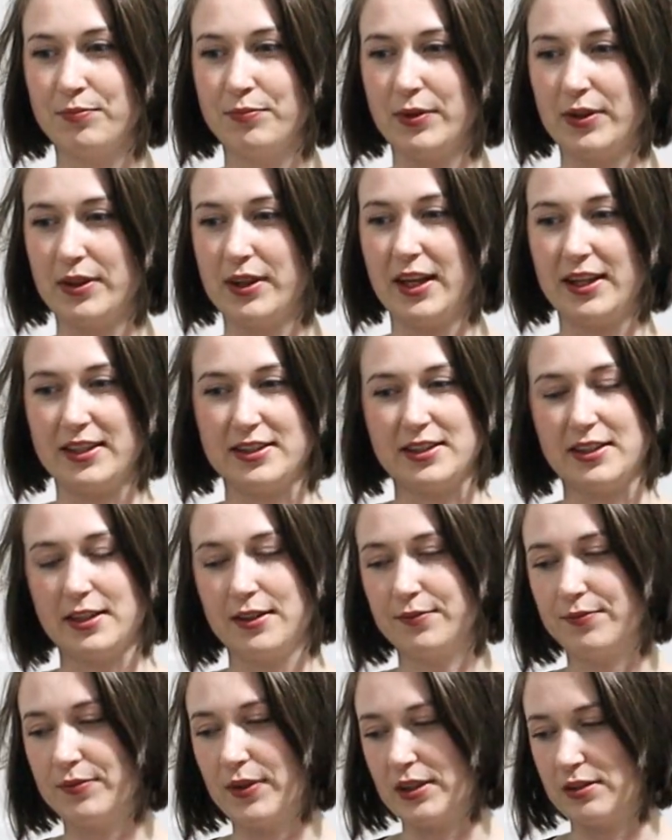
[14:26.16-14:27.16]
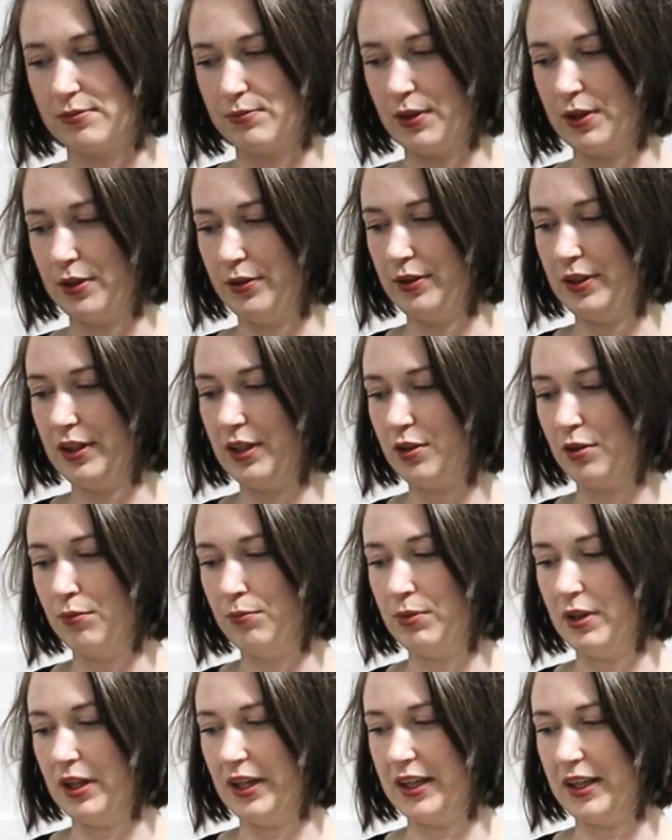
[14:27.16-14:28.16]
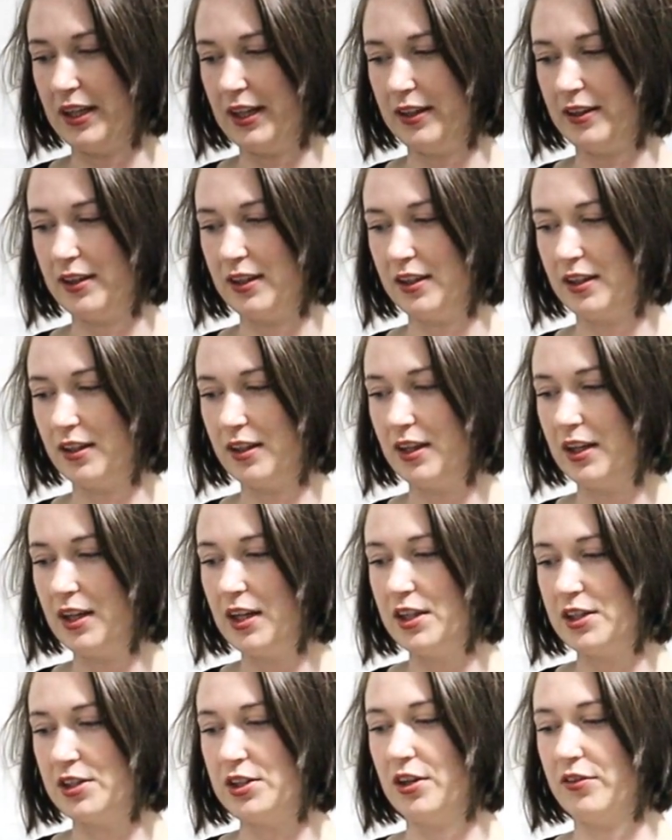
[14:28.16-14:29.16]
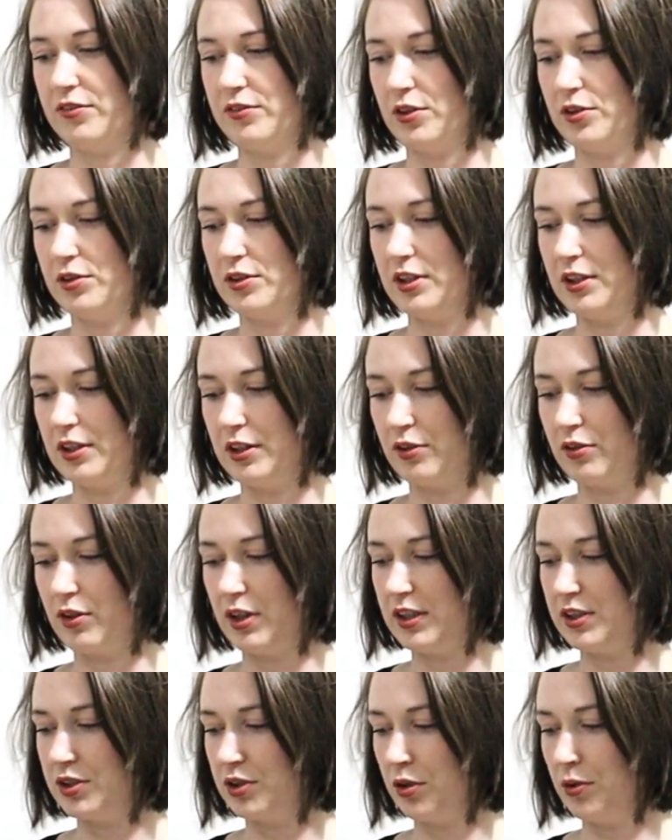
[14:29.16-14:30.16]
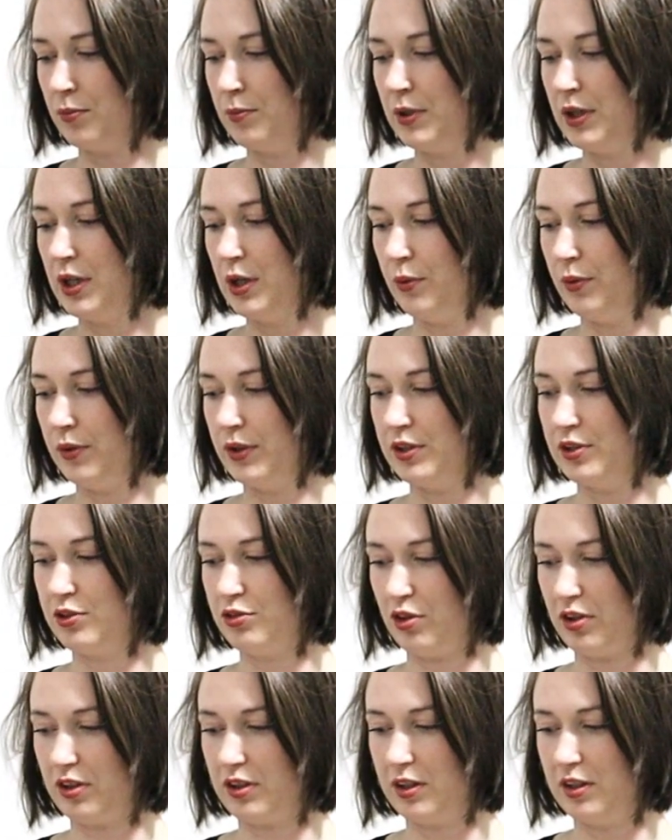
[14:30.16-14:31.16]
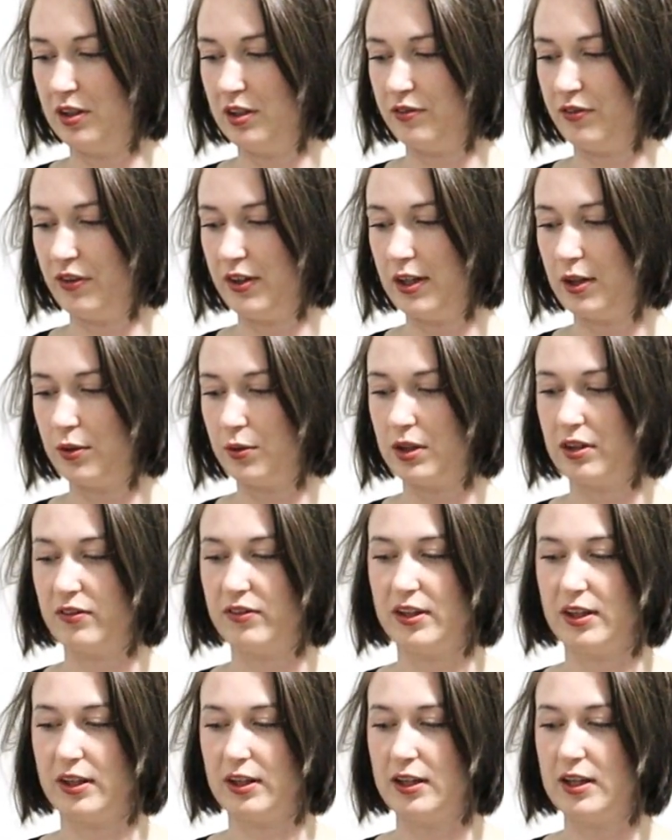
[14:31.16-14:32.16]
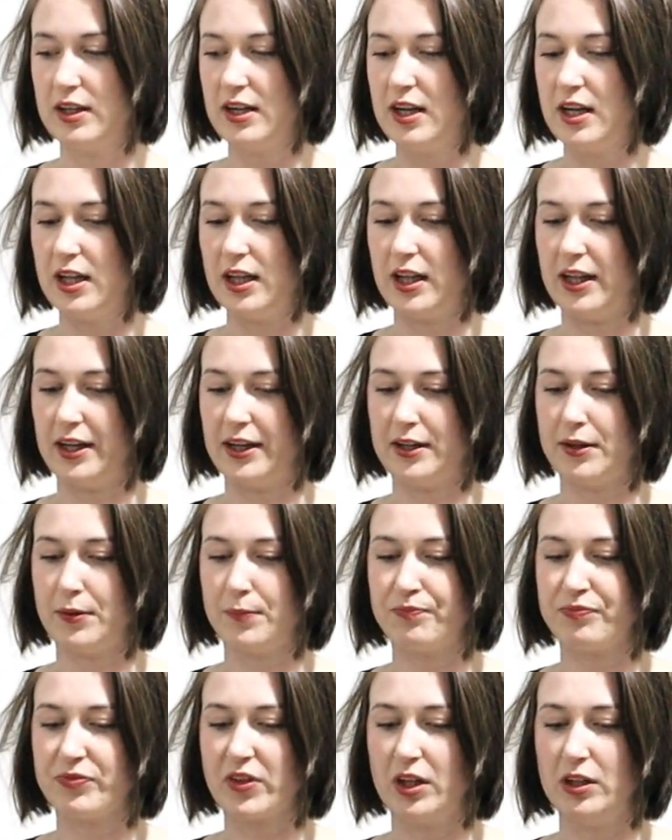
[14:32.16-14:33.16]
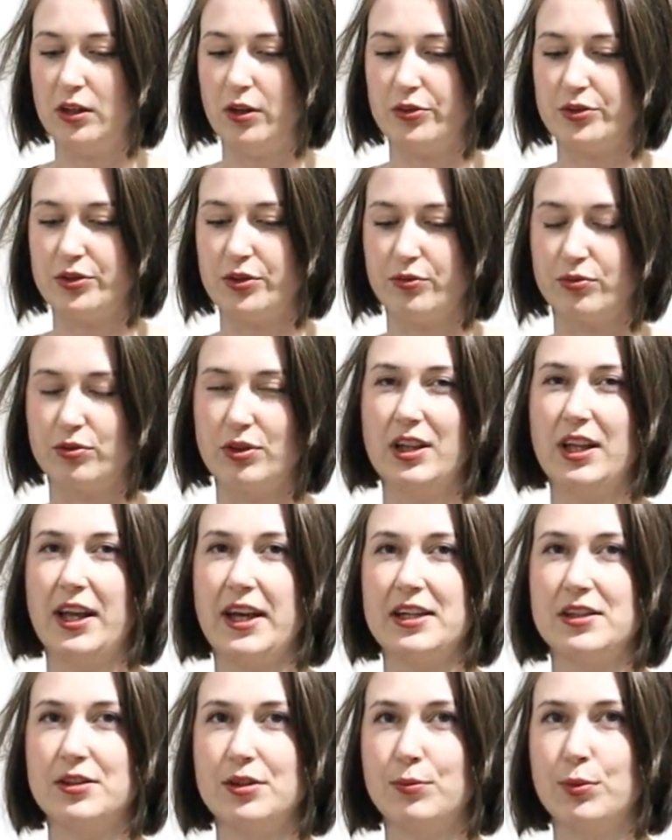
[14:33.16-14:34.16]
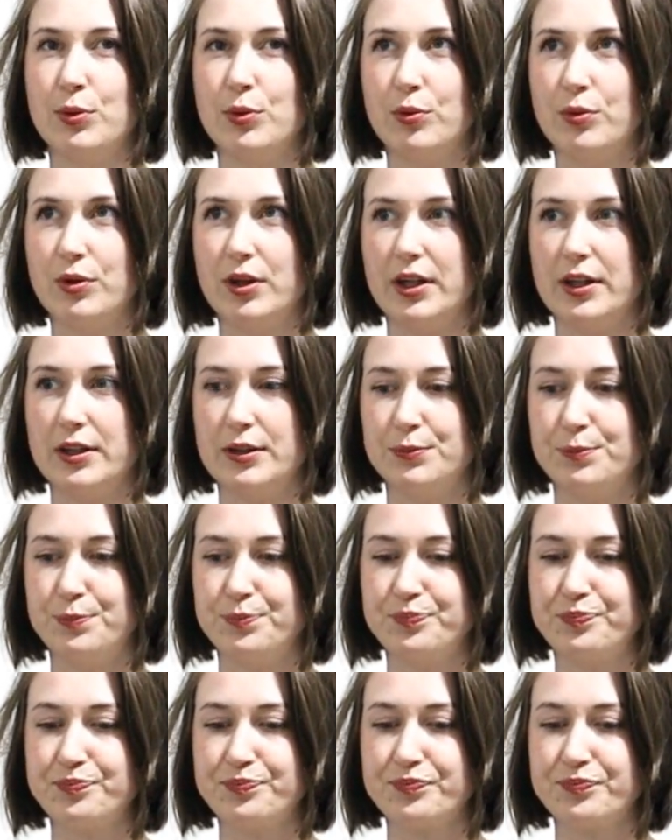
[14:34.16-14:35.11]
But that's it, that's my only complaint. I think Chef John did a great job with instructing this video and giving like lots of relatable